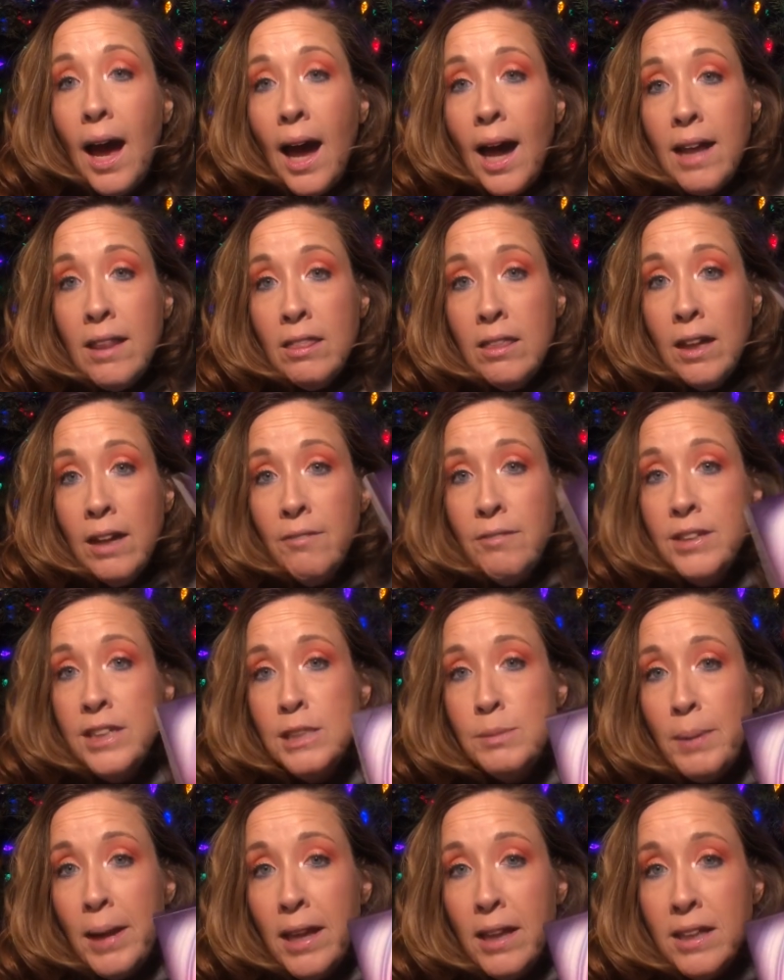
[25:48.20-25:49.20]
I love
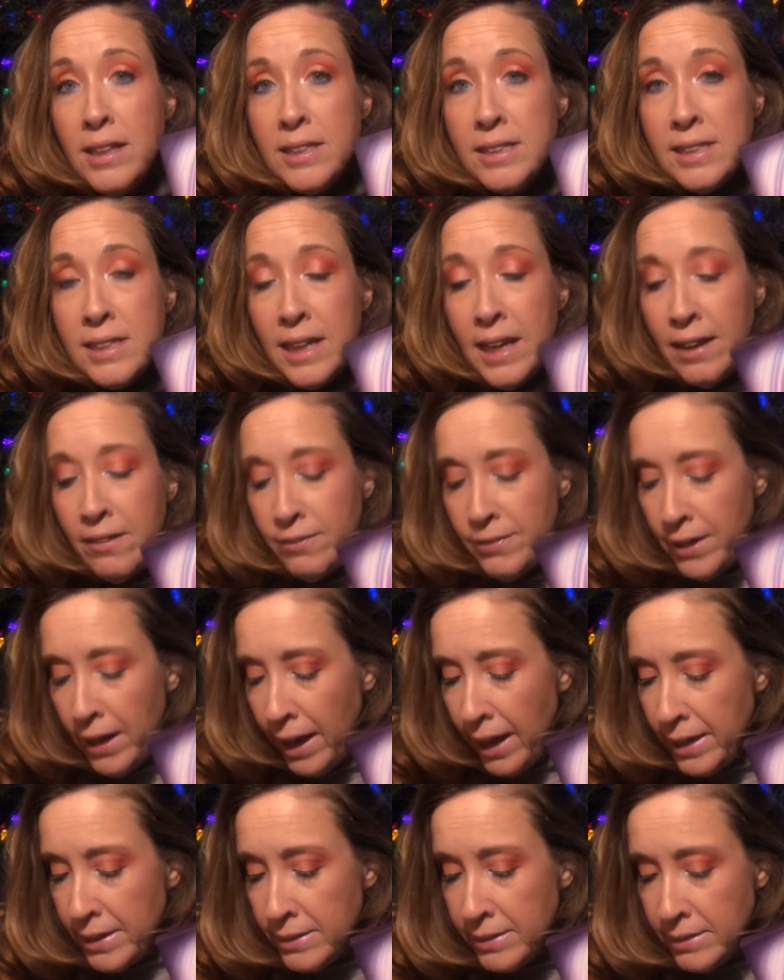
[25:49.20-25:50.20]
these palettes that I've
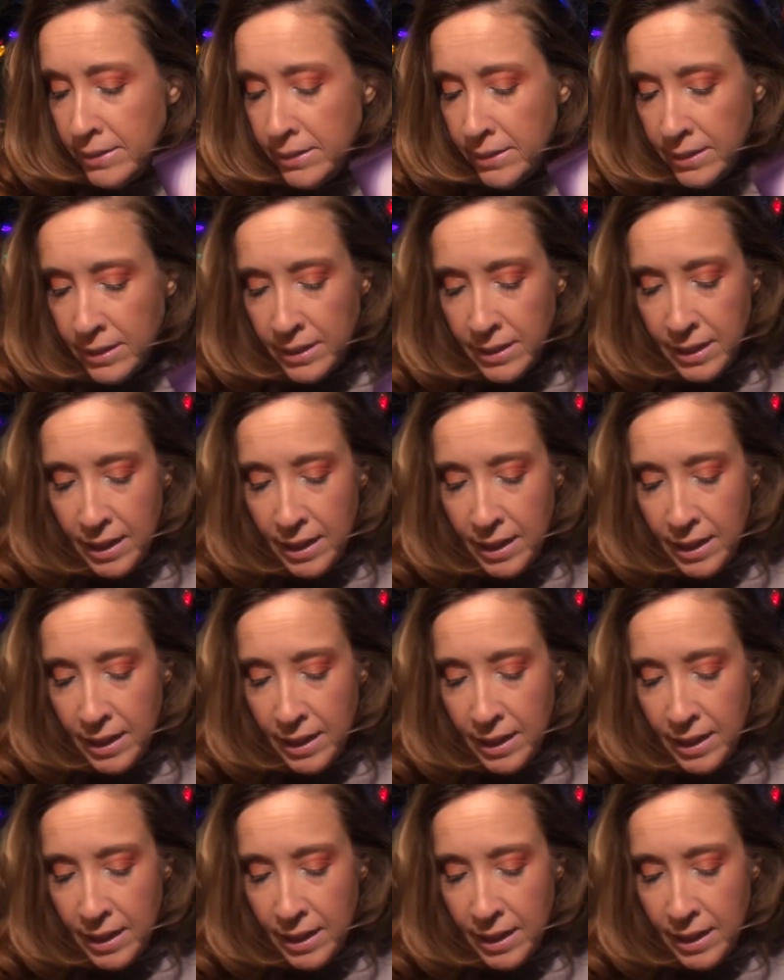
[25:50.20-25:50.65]
gotten.